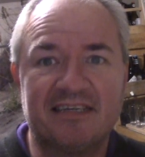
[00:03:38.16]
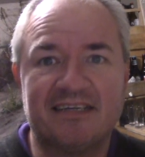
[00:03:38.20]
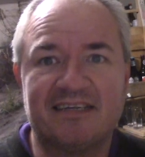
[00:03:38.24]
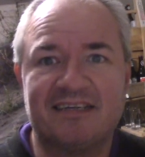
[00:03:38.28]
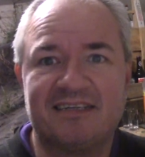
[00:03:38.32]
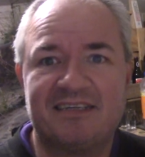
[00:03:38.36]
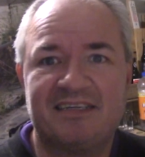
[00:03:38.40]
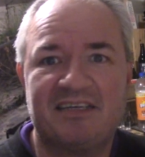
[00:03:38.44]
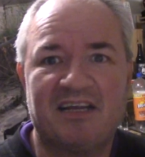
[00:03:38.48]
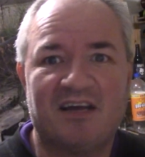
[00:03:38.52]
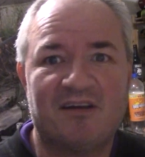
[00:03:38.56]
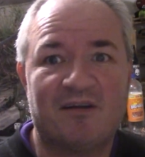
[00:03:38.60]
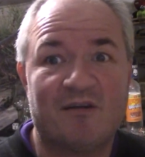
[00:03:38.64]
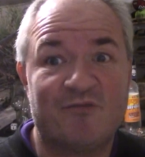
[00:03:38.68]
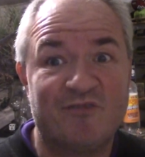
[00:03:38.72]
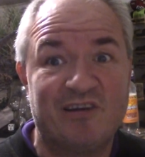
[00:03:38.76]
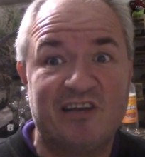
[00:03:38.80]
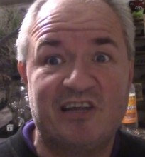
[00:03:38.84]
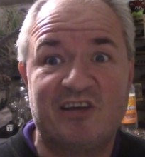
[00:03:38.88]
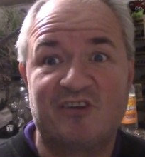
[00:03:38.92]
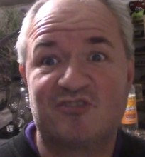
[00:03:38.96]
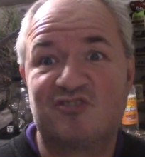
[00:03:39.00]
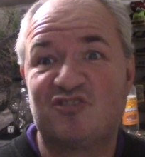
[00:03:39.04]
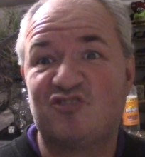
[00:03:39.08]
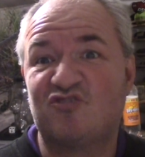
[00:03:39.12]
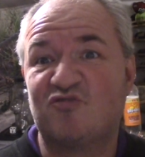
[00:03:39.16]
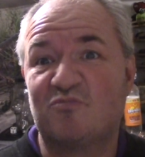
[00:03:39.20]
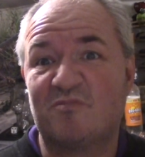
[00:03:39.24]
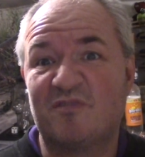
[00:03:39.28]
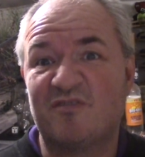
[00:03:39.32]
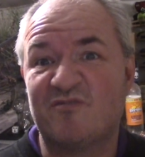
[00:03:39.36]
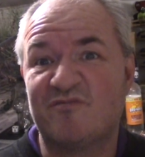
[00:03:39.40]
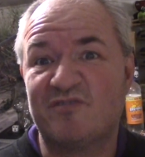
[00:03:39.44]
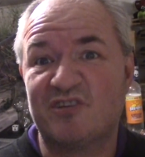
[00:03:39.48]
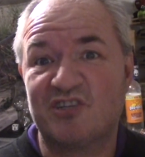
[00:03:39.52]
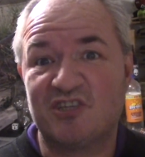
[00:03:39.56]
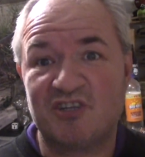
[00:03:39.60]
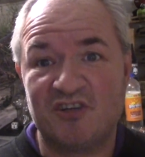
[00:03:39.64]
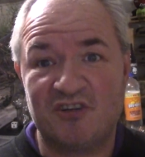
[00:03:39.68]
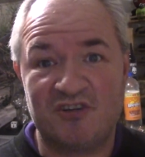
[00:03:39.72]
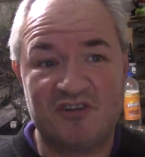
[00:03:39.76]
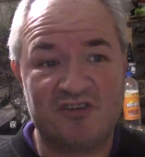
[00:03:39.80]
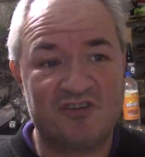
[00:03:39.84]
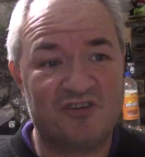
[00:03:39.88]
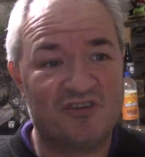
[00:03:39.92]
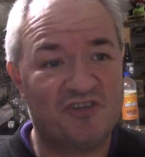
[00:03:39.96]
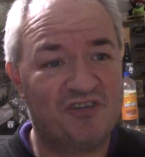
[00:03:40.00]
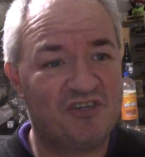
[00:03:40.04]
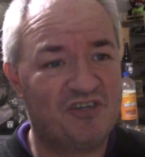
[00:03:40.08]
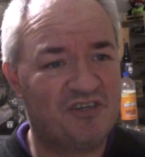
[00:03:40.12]
it? You know, I really ought to do my
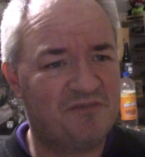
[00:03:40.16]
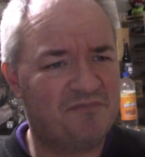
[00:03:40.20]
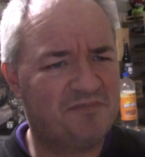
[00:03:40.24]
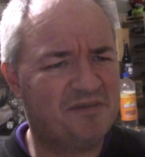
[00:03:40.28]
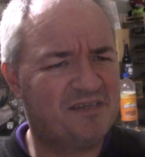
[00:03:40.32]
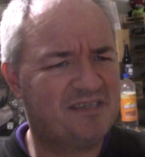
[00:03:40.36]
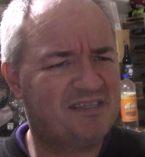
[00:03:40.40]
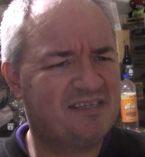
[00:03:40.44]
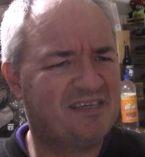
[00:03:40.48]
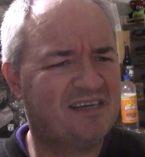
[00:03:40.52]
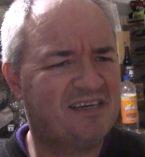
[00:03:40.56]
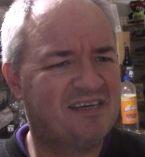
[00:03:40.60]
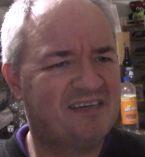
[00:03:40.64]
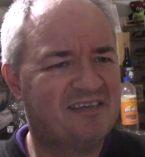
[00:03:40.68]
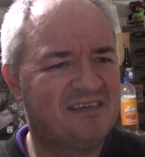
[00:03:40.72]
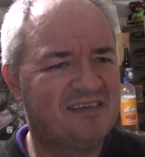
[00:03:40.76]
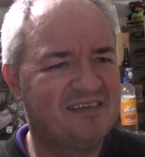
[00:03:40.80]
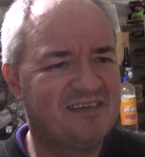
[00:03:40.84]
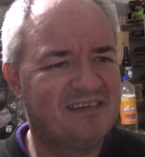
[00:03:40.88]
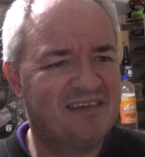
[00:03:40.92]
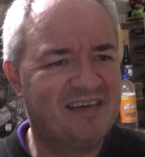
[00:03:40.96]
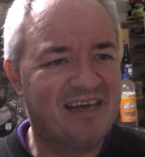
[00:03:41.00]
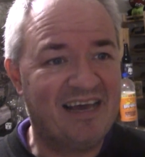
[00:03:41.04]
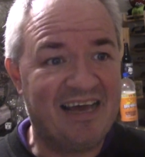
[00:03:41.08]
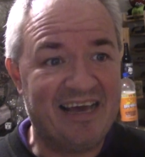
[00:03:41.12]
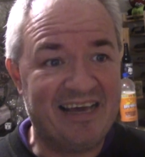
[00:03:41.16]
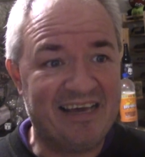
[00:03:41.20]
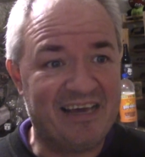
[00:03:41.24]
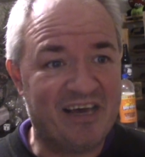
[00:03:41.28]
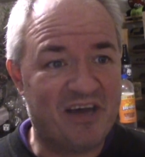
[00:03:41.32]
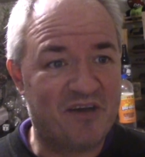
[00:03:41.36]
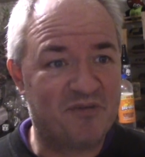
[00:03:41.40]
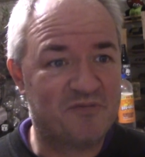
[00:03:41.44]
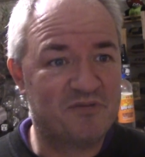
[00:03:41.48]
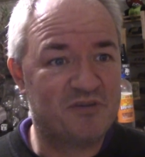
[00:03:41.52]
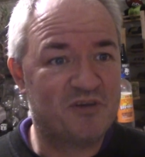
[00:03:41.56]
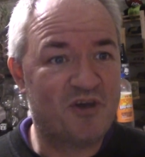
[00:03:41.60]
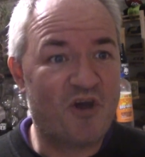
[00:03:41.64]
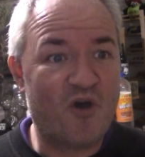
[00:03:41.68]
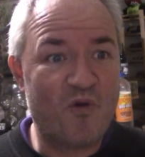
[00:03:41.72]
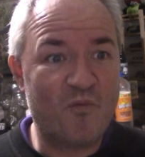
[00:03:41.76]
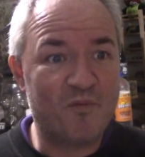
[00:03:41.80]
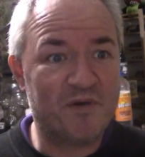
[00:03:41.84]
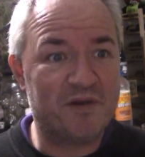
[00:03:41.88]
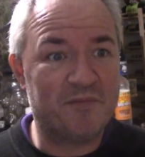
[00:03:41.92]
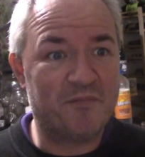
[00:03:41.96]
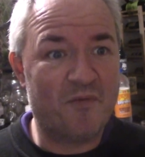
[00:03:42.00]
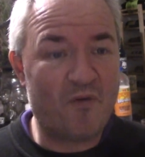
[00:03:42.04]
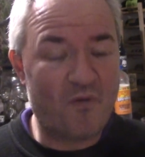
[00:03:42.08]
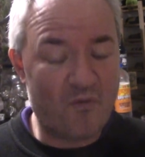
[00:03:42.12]
research, but uh, hey ho, you can't
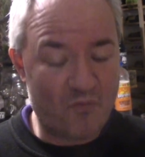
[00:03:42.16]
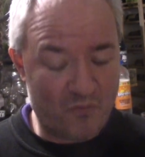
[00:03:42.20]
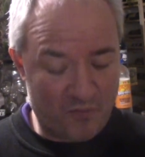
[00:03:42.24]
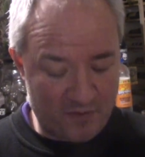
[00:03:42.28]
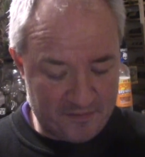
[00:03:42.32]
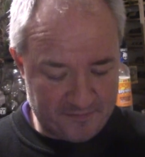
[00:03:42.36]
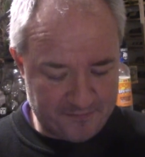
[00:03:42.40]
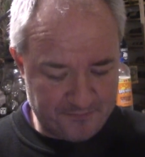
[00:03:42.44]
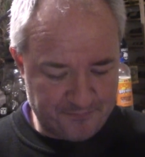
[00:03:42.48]
win them all.